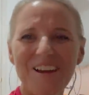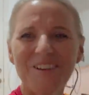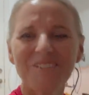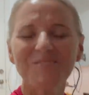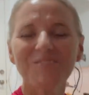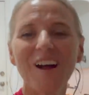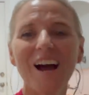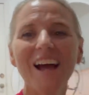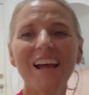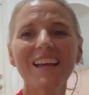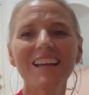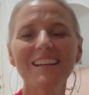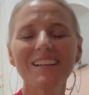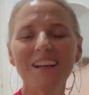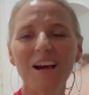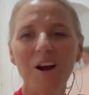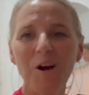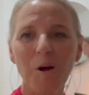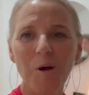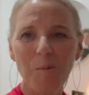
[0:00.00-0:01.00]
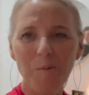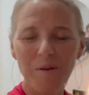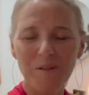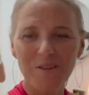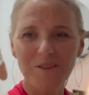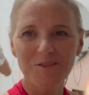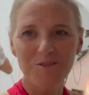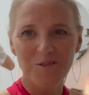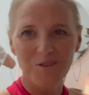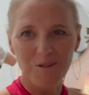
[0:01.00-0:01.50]
Ryan
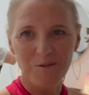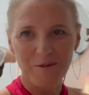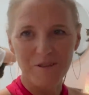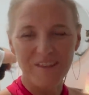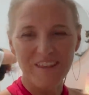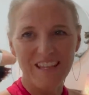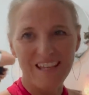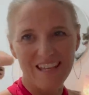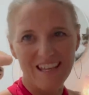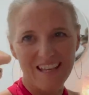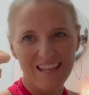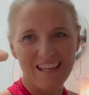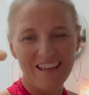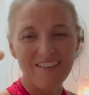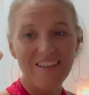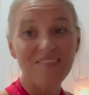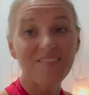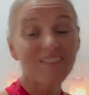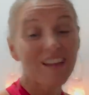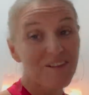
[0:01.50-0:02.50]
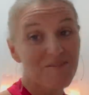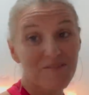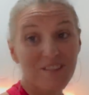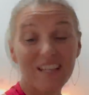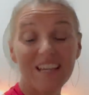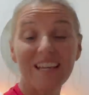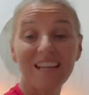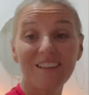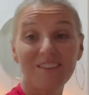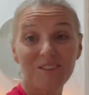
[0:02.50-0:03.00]
opened the door with the key and then left
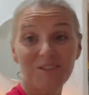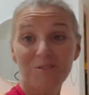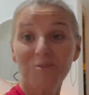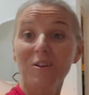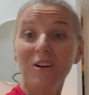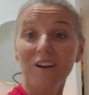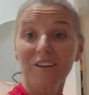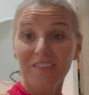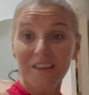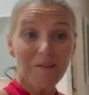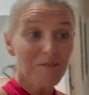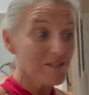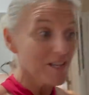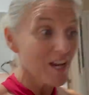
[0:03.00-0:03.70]
the key in the door. That was